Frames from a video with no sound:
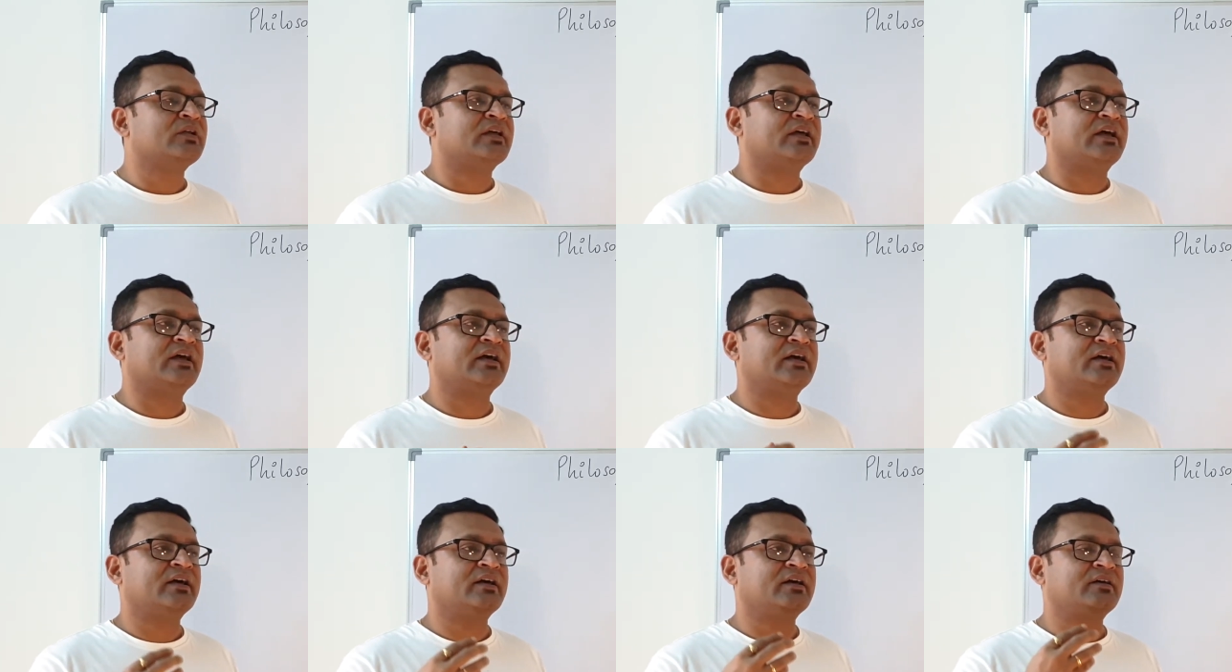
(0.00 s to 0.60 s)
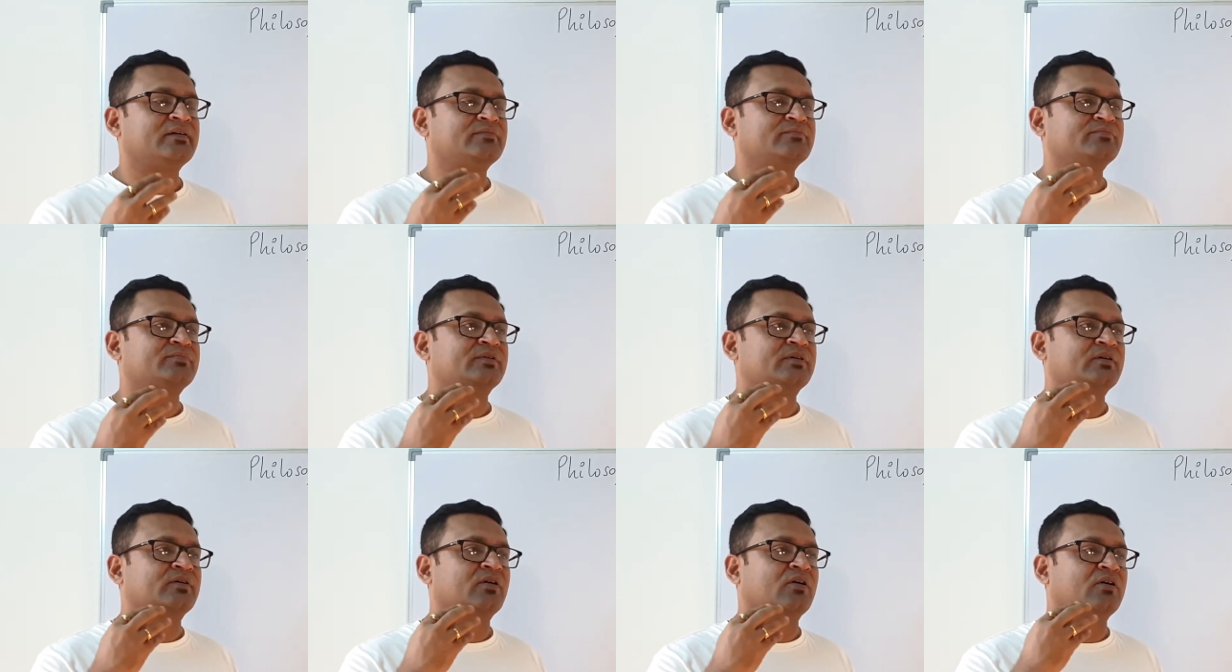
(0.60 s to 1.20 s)

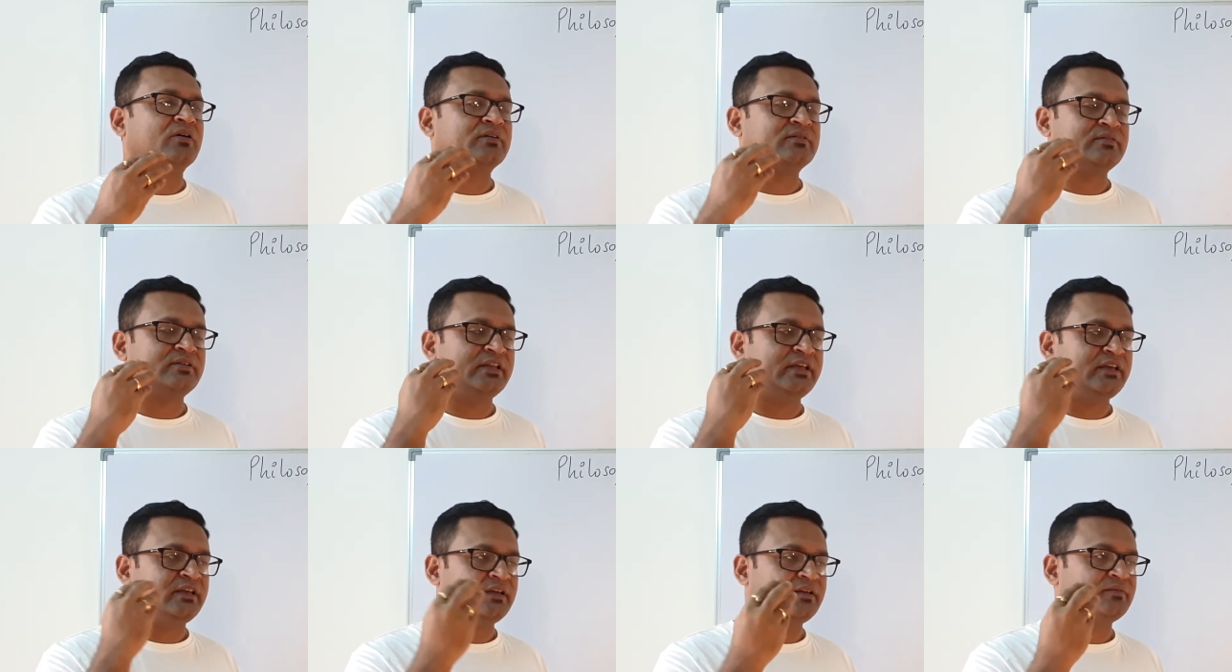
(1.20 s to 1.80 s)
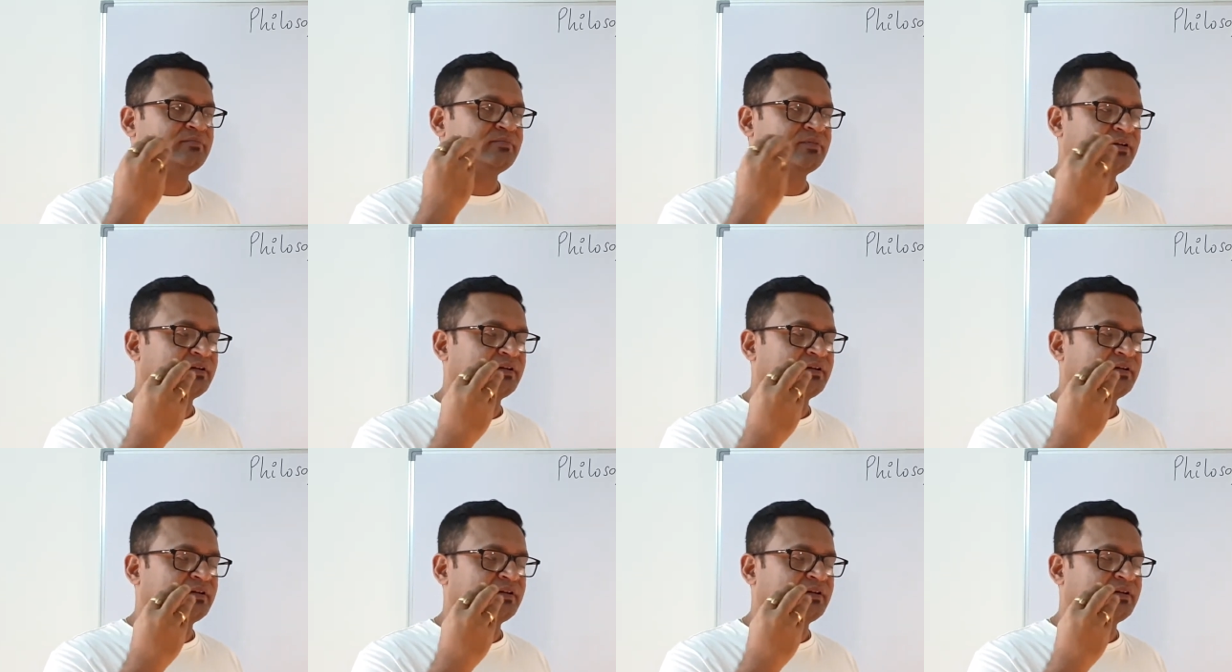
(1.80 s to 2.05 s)
or the